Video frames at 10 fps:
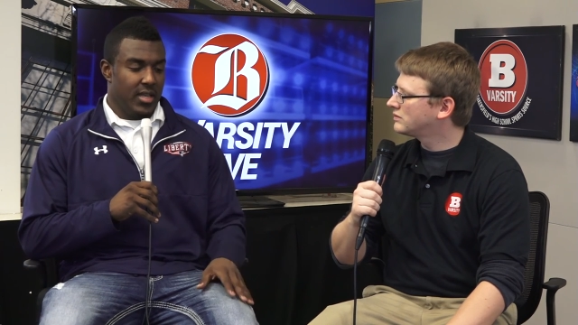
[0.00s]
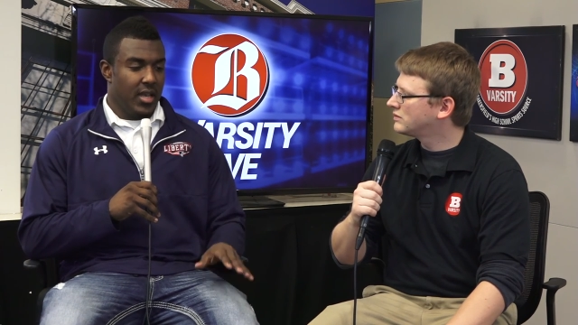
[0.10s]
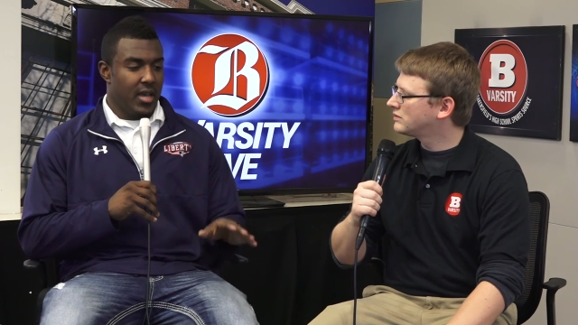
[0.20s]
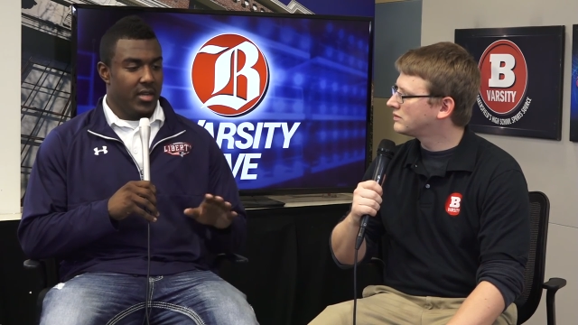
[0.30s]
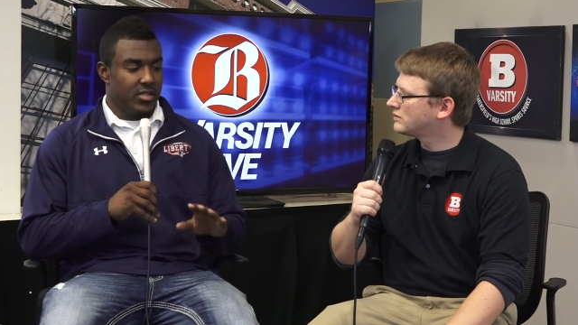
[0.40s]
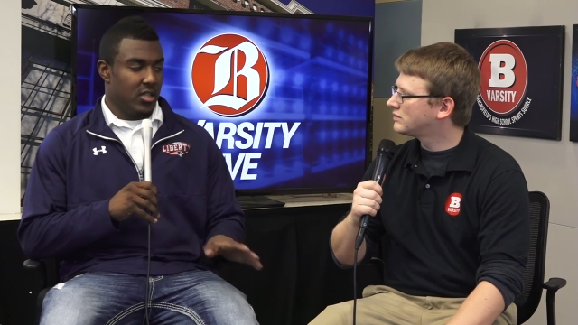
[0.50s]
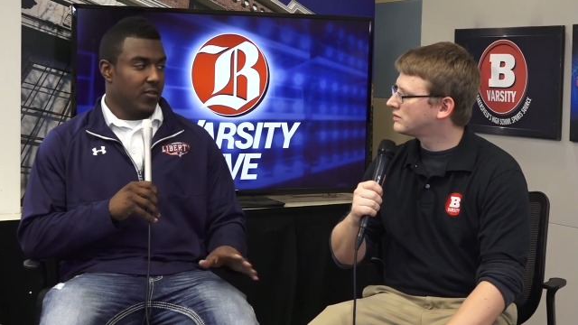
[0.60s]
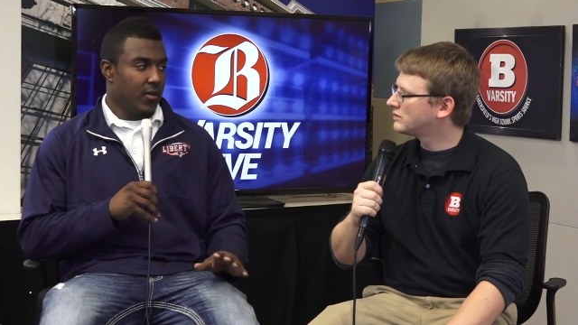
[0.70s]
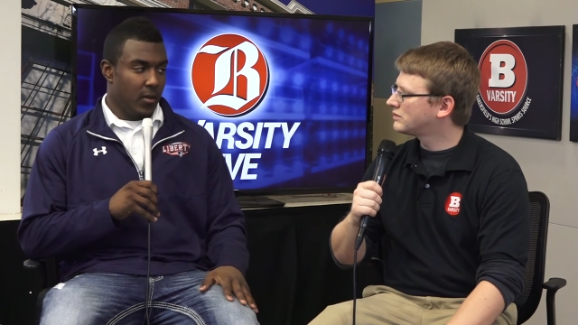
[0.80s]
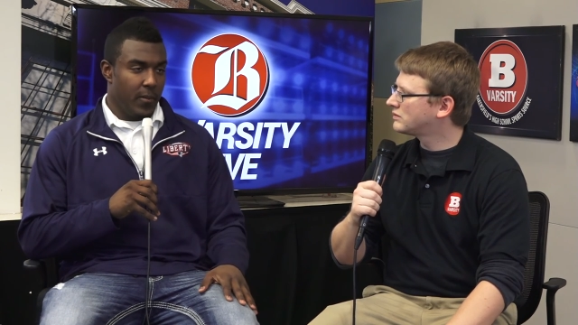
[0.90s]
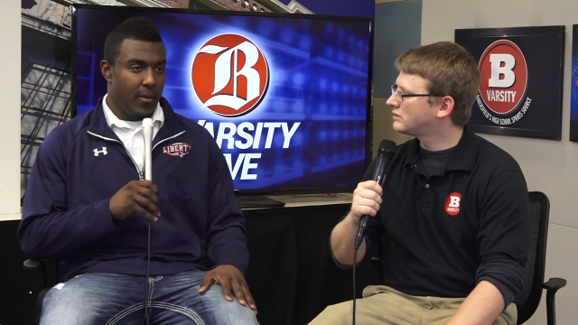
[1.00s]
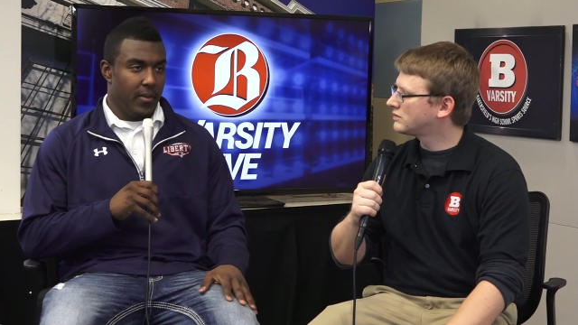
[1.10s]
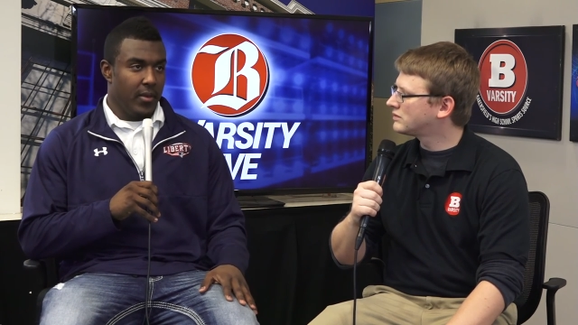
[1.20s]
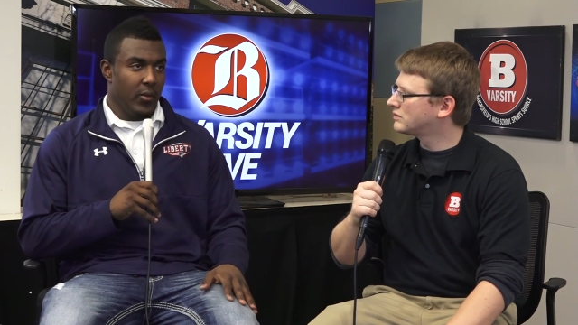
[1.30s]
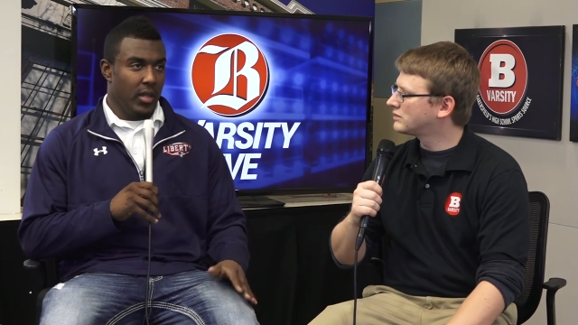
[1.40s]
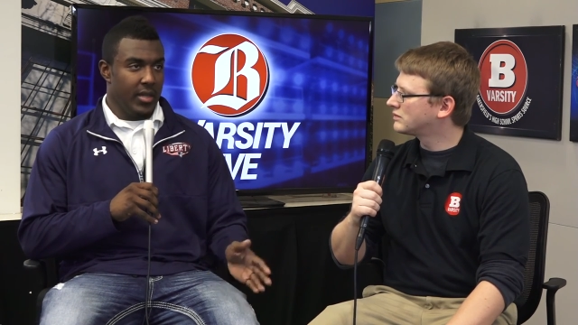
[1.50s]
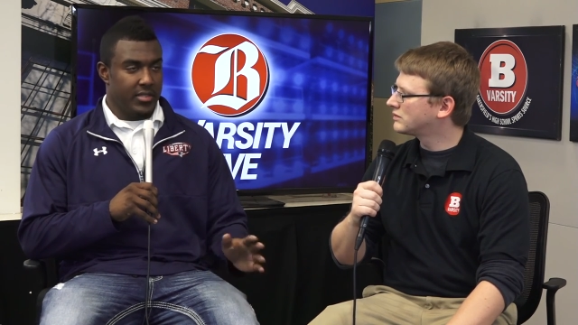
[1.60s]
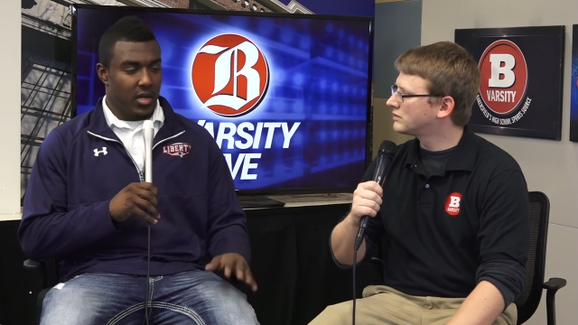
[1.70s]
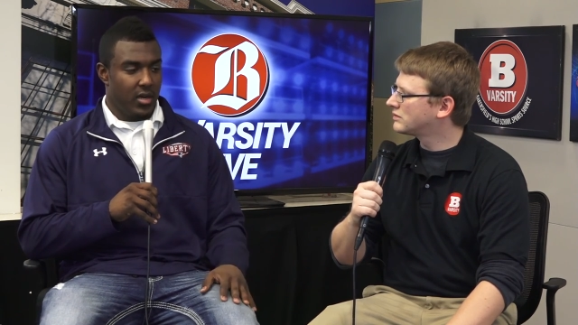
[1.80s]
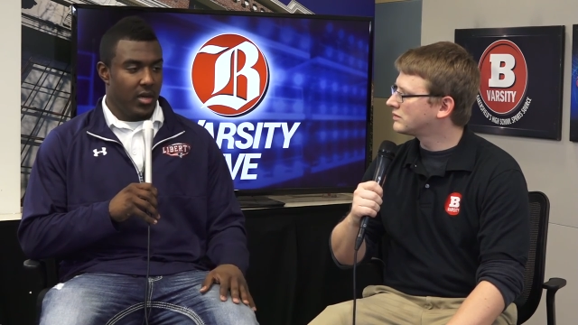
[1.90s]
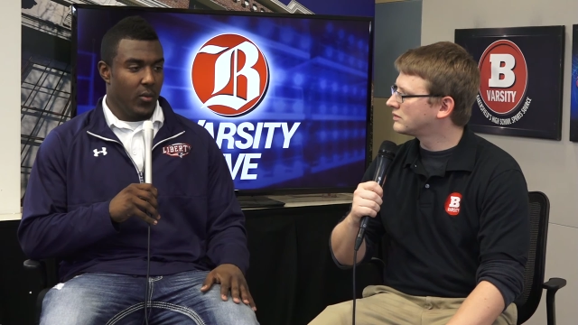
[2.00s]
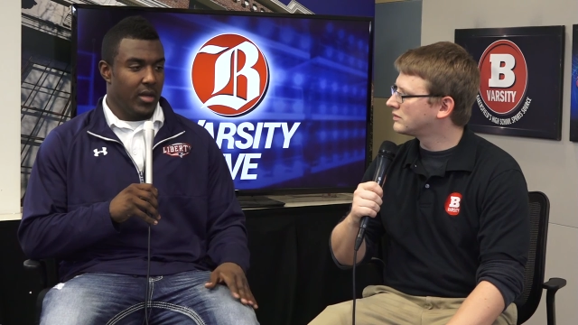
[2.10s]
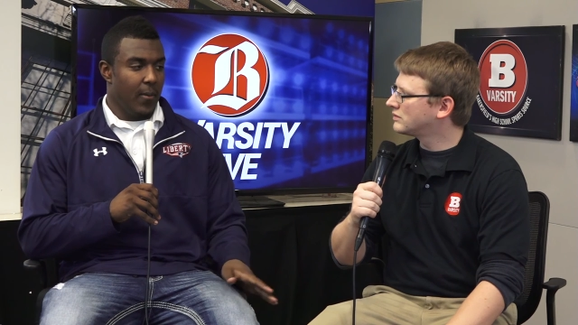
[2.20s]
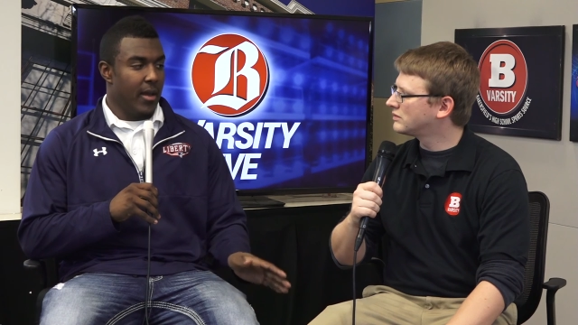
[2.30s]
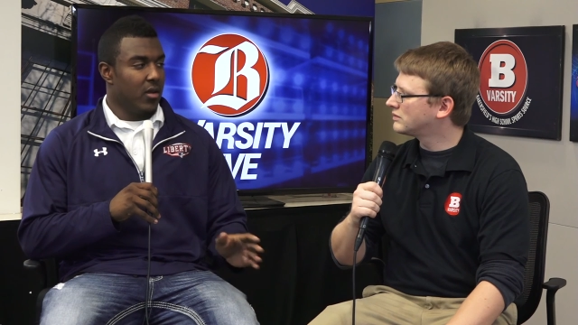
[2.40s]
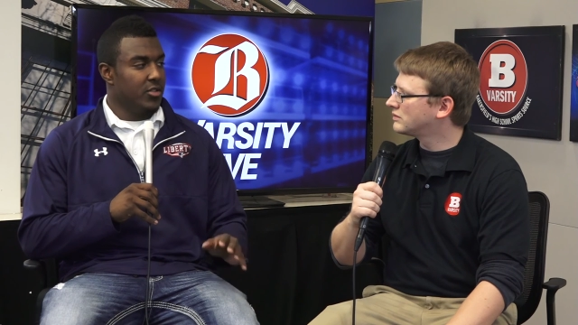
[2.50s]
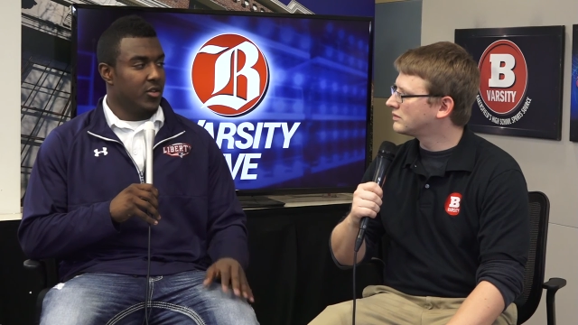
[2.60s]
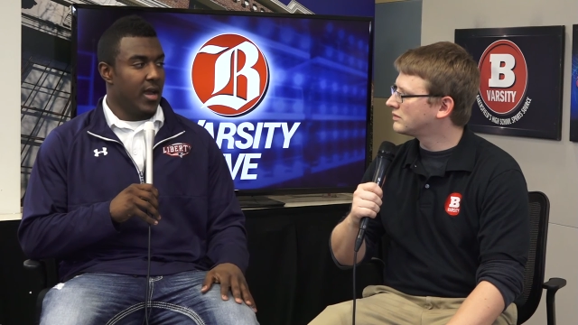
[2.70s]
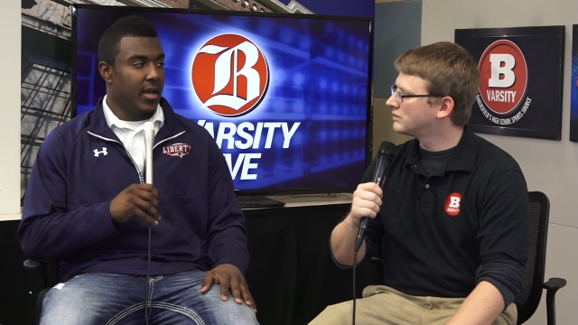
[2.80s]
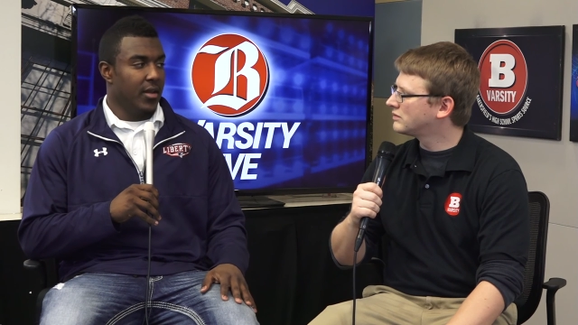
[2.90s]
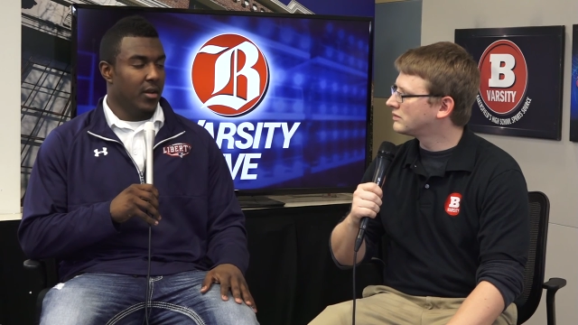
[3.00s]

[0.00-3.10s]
Speaker 1: It kind of shook us for a little bit, but then when league started, we got back on track.